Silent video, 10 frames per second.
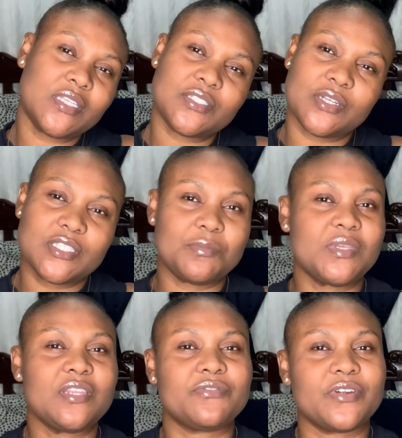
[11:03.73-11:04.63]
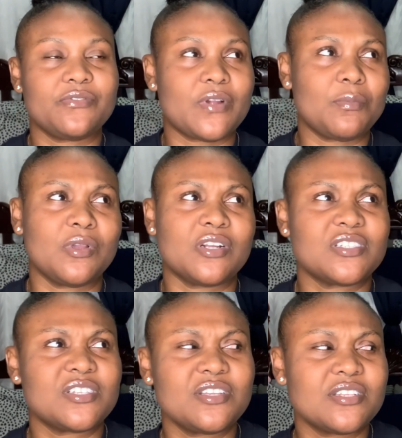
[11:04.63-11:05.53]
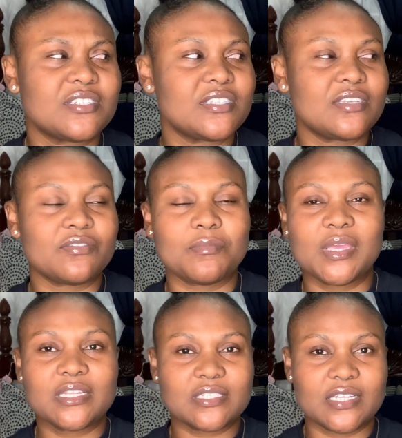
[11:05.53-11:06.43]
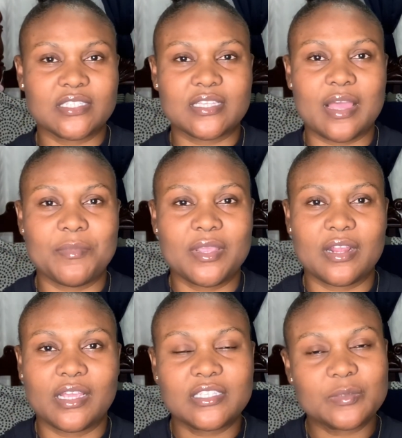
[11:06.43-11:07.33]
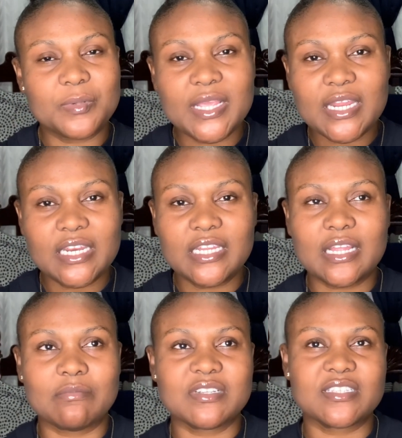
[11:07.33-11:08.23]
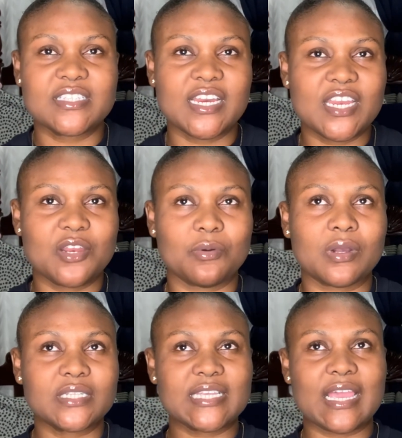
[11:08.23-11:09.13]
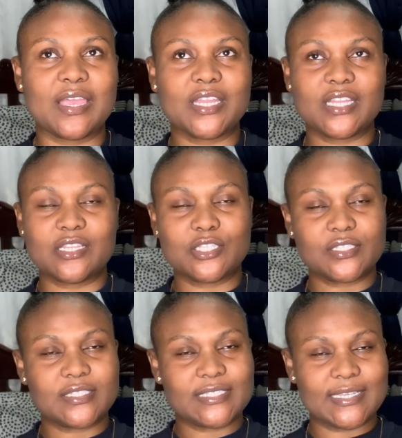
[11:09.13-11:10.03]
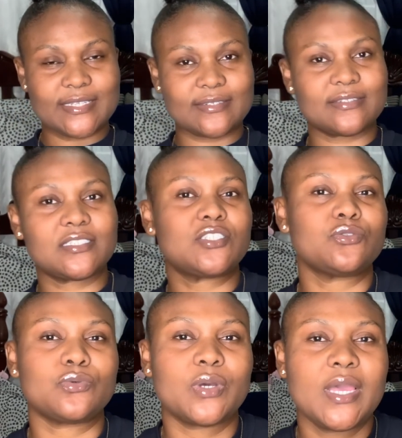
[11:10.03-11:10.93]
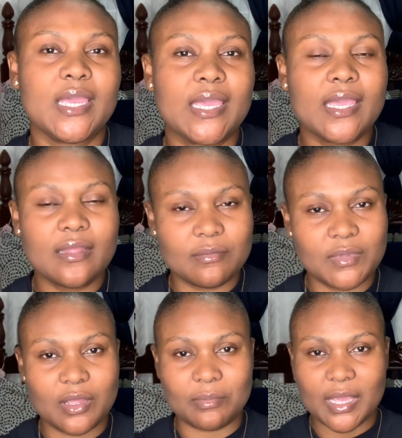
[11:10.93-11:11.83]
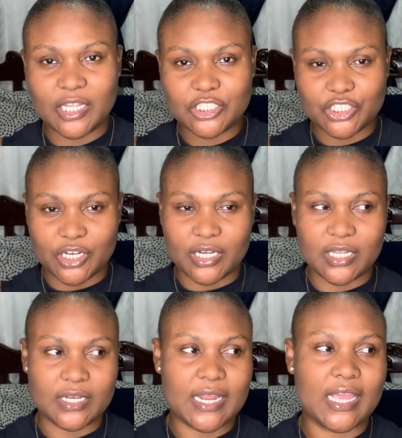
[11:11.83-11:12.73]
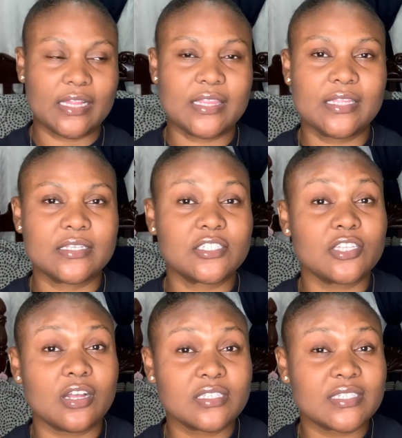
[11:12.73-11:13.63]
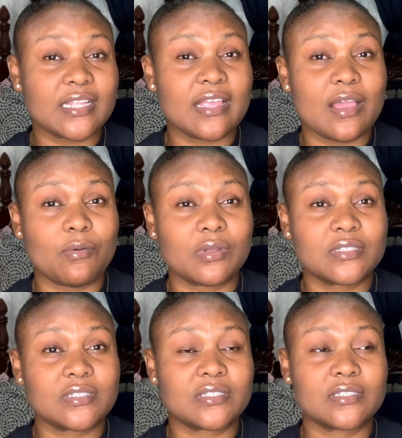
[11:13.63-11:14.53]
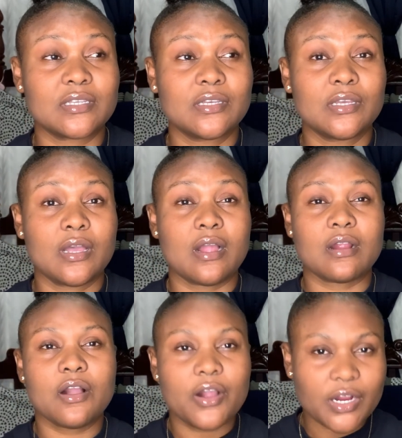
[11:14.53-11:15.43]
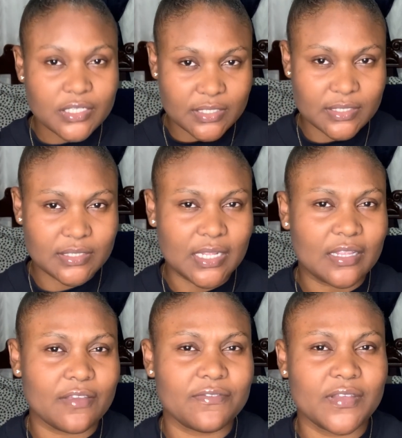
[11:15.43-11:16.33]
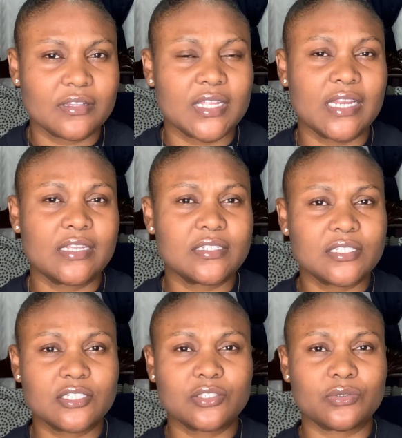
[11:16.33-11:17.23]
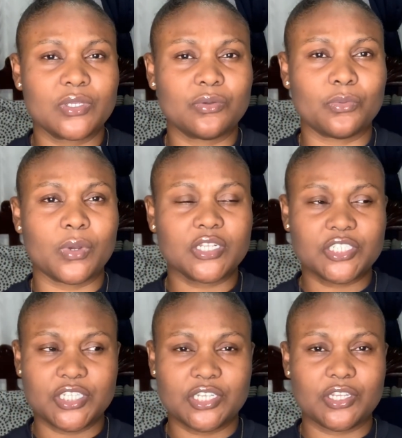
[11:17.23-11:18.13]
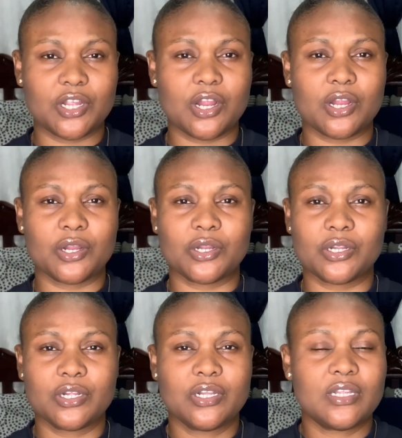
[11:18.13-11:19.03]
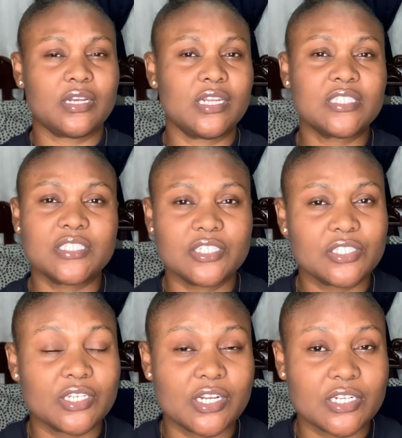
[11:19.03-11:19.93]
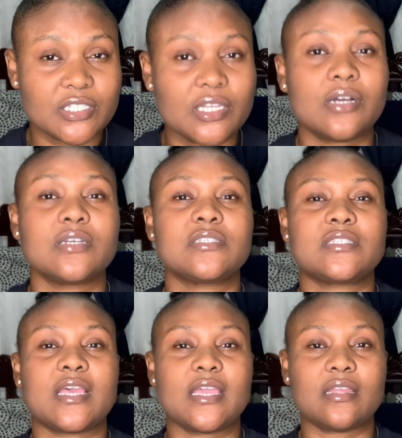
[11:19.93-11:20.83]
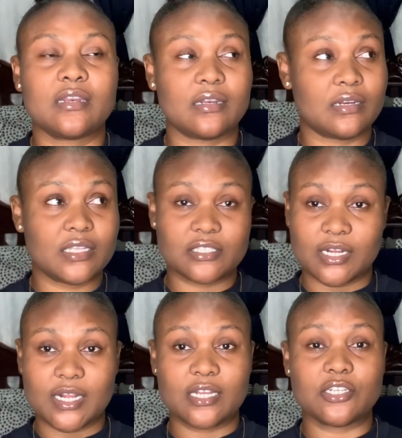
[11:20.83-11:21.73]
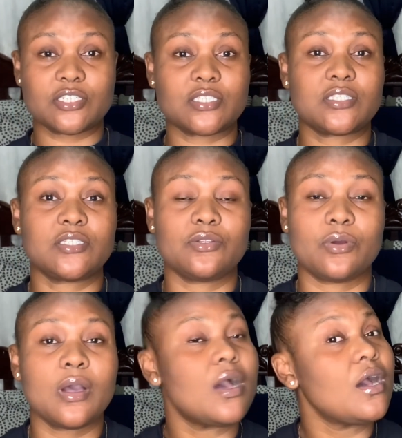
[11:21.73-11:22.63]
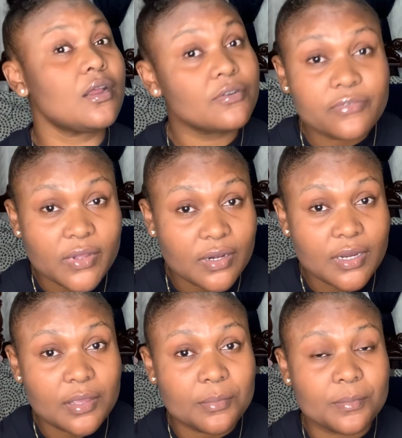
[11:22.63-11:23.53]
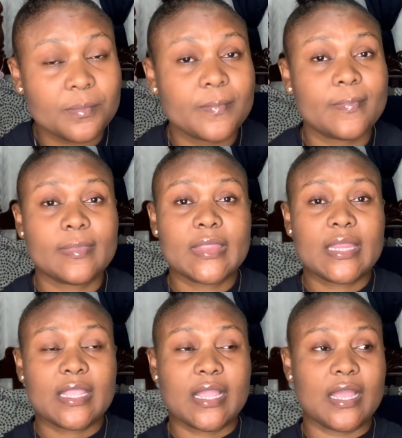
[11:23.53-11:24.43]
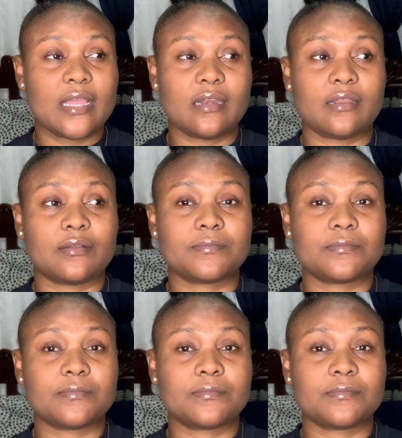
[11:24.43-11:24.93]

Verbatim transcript: is going to be different from yours, so it doesn't even make sense. I'm here explaining it. I'm just telling you what I did to help me on my journey like songs that i was or artists that i felt addicted to in watching or listening to their songs i literally just you know unfollow them and